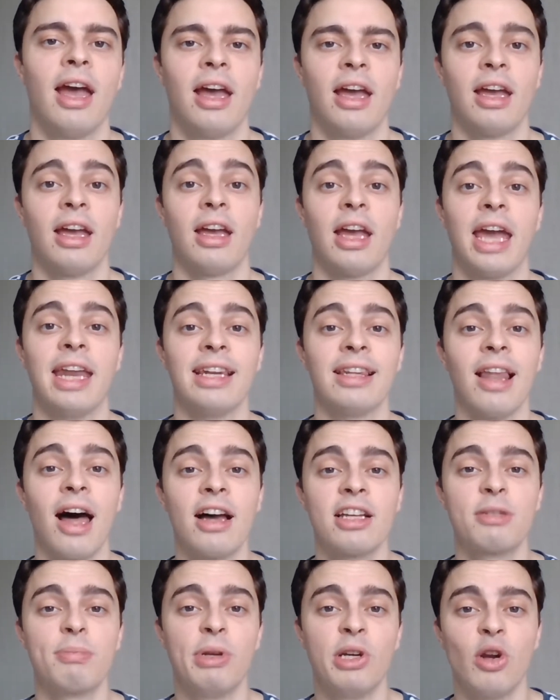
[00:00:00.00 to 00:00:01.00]
And
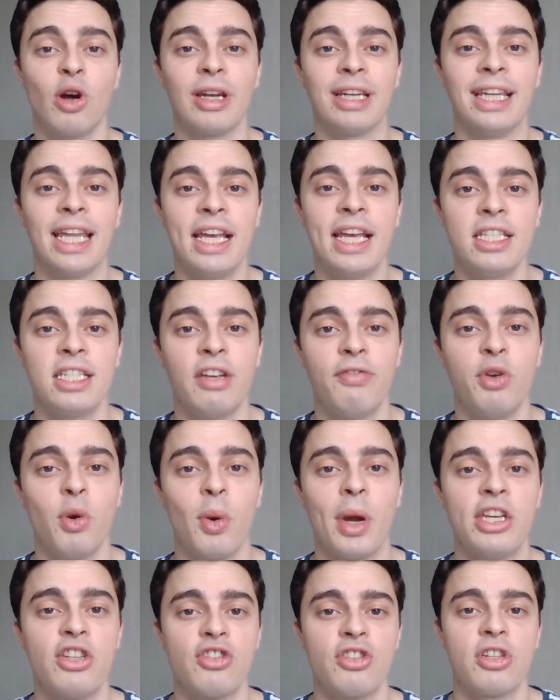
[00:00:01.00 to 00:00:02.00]
last but not least, if you're
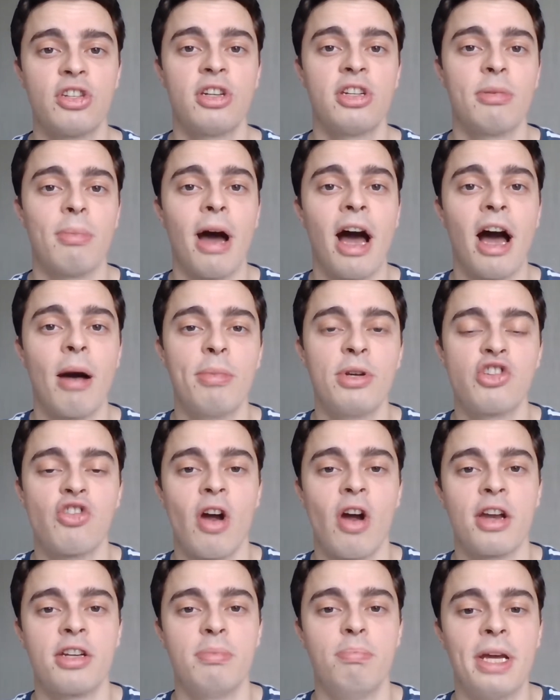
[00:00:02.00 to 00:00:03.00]
interested in some
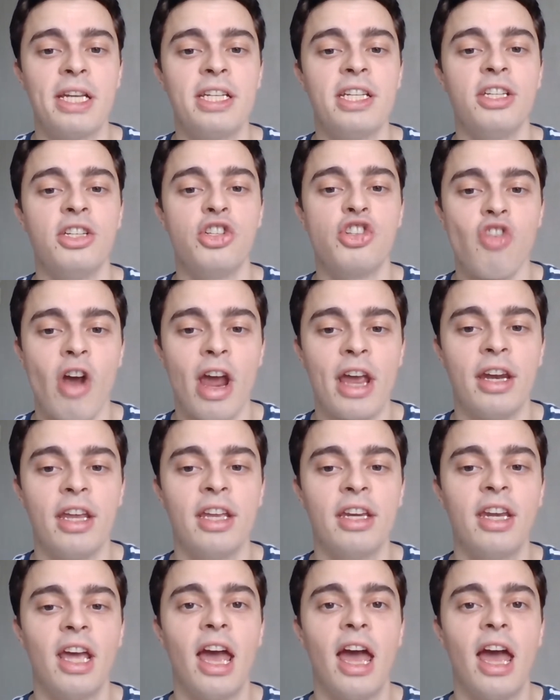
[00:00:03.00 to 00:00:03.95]
arbitrage betting training,